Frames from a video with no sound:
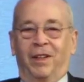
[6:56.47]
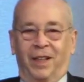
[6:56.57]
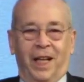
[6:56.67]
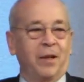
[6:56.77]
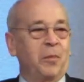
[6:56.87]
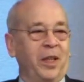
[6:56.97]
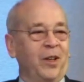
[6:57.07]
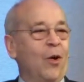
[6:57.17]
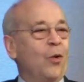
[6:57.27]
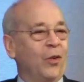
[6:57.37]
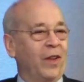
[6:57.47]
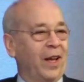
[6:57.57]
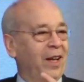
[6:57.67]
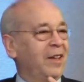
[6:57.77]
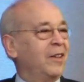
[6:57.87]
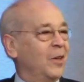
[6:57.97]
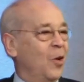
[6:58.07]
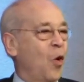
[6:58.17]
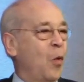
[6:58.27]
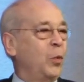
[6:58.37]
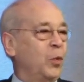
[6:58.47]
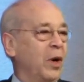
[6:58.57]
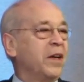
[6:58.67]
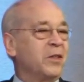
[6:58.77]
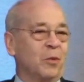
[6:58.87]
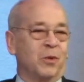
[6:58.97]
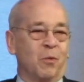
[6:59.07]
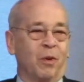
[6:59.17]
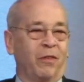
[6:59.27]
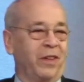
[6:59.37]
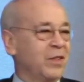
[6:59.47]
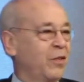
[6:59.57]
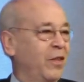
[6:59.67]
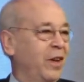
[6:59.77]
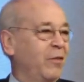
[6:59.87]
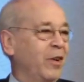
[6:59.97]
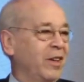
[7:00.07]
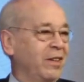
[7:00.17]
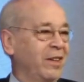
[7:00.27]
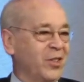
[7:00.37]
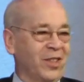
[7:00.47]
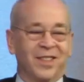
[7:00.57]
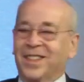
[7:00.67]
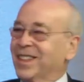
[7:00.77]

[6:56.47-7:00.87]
let it be known that omurice was one of his favorite dishes.